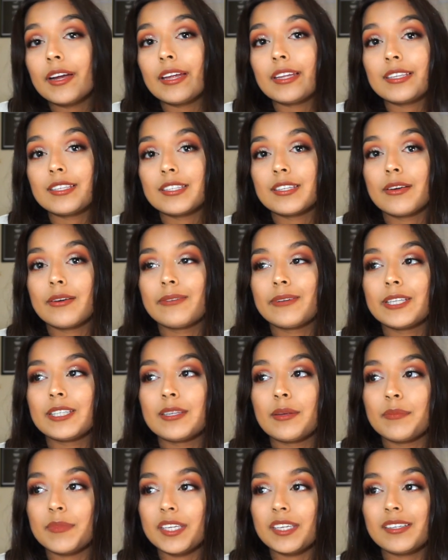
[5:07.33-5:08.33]
and so it's
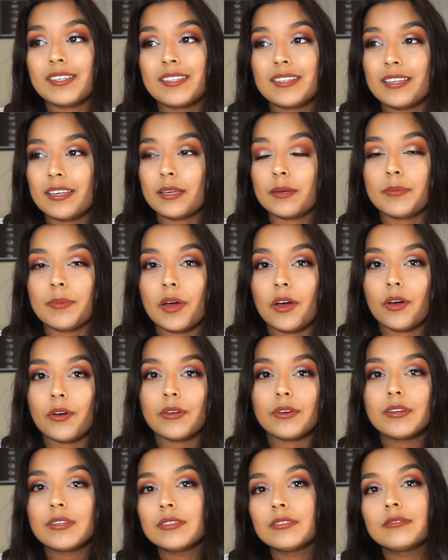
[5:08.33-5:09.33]
something to think about
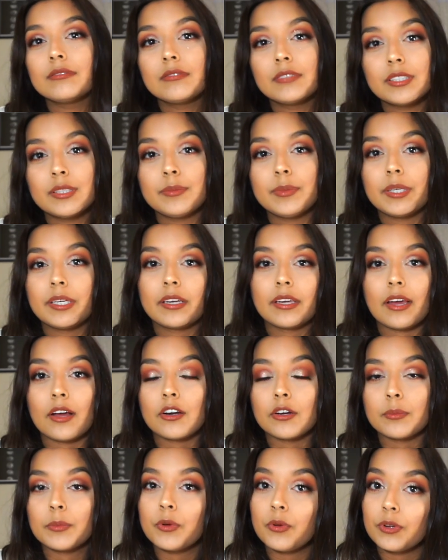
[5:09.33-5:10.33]
to be
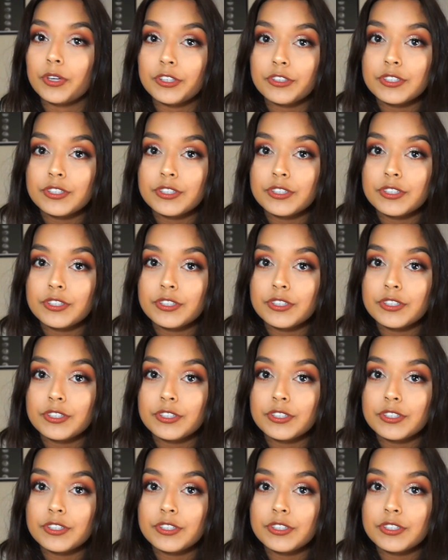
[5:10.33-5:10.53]
accountable on